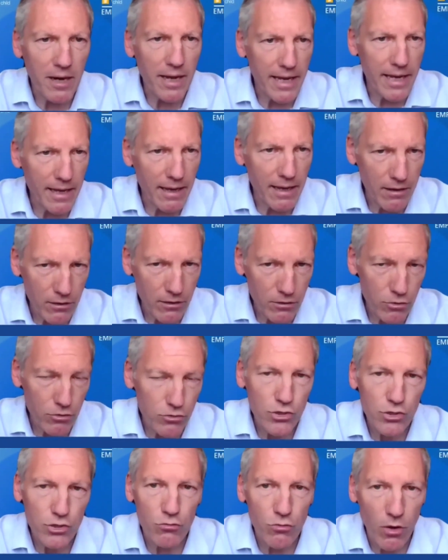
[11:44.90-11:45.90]
play a
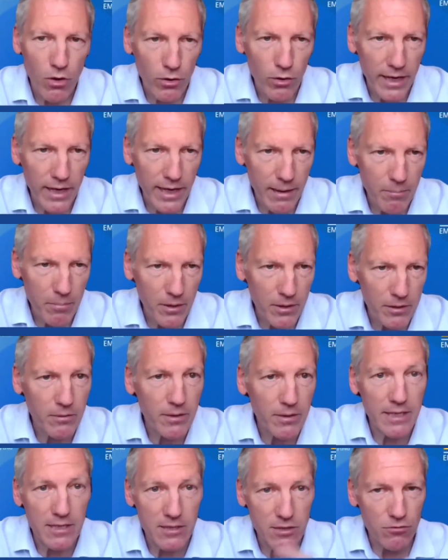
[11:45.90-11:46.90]
crucial role here, but
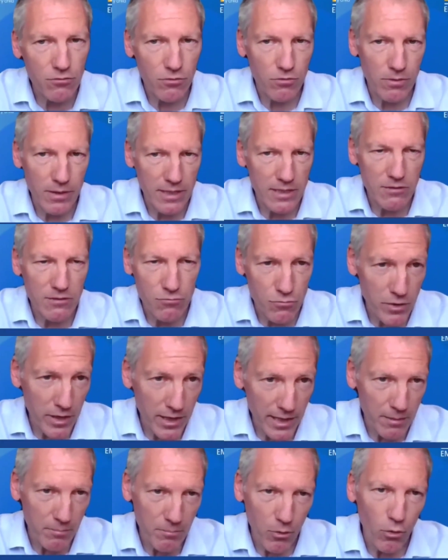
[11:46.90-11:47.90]
it's
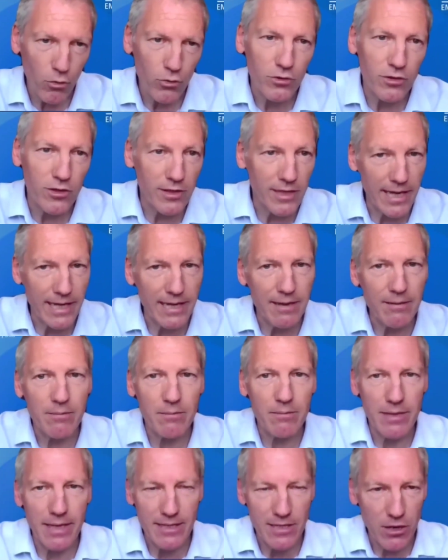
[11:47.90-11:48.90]
really important that
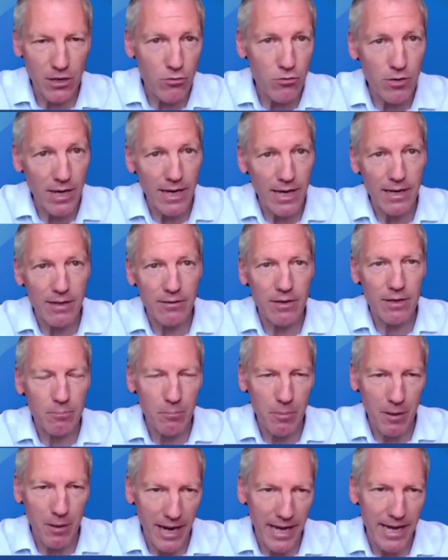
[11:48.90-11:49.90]
they don't
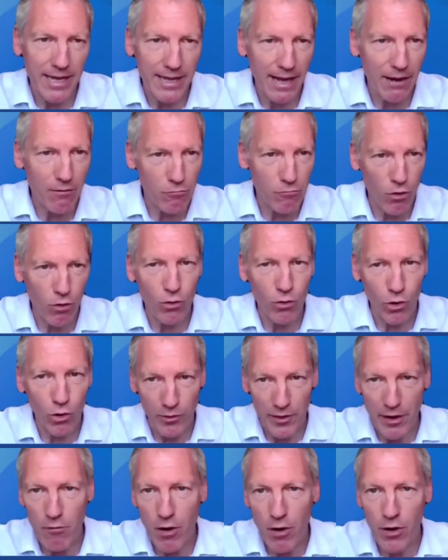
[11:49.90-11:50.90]
play that role
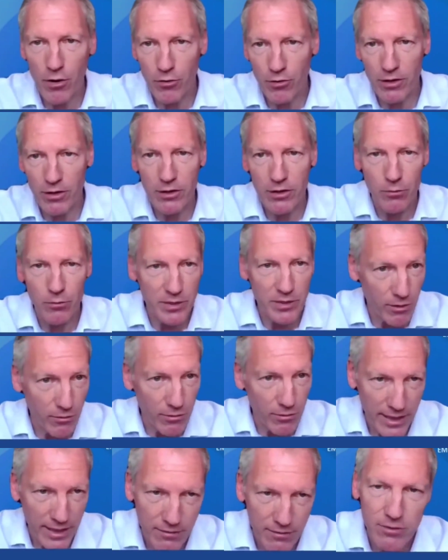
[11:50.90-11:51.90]
on their own, and that we
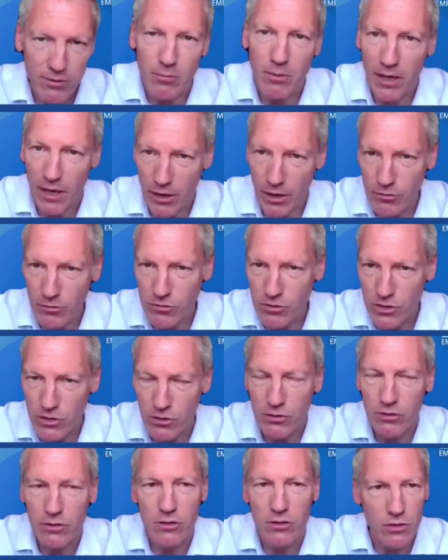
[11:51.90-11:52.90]
don't leave them alone
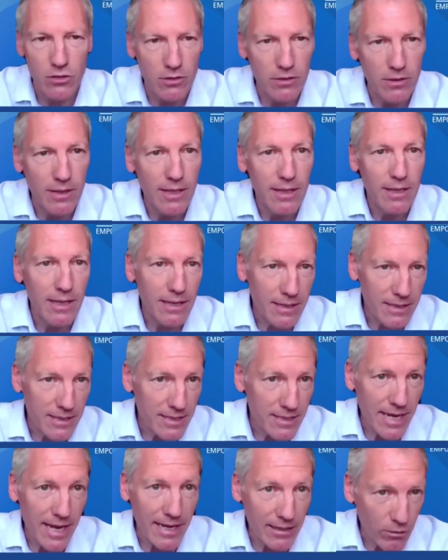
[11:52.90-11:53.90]
to
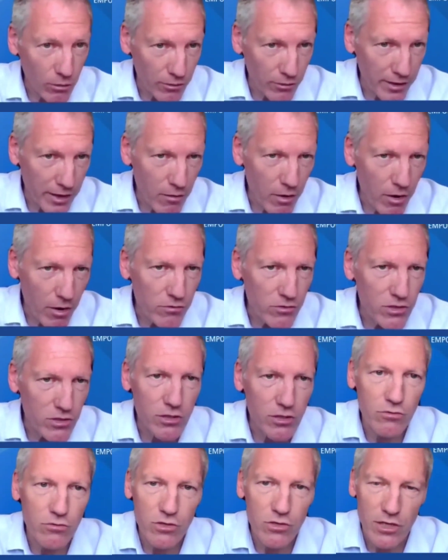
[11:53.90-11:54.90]
stand on their own
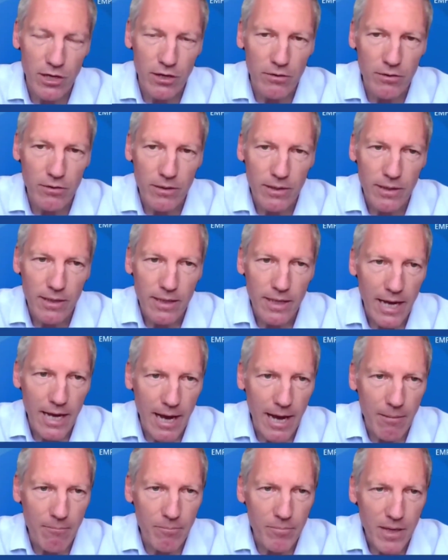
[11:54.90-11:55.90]
to do so.
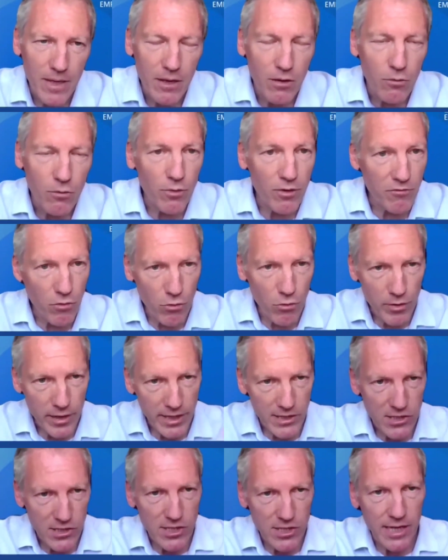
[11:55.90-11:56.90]
We've
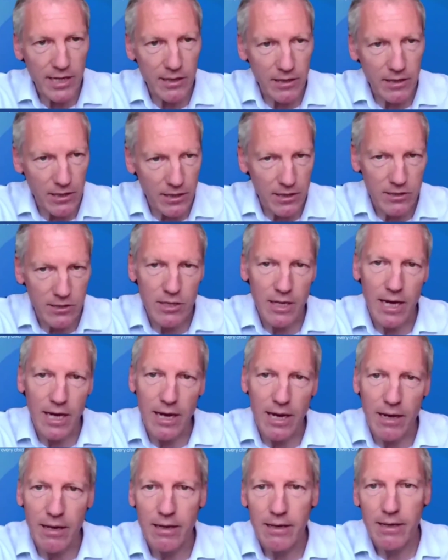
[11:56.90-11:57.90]
already seen
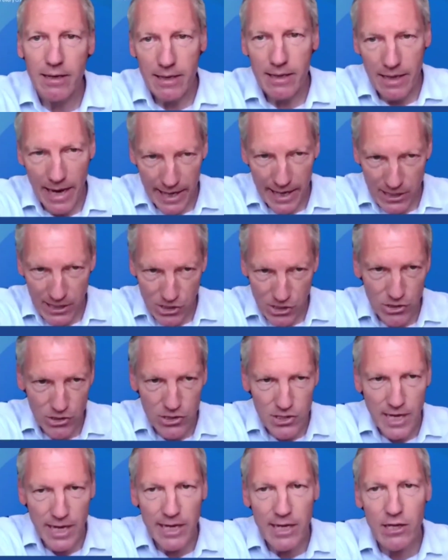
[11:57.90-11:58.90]
that
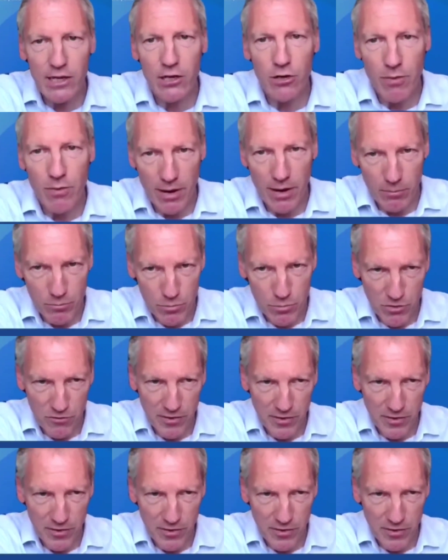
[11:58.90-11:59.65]
action taken around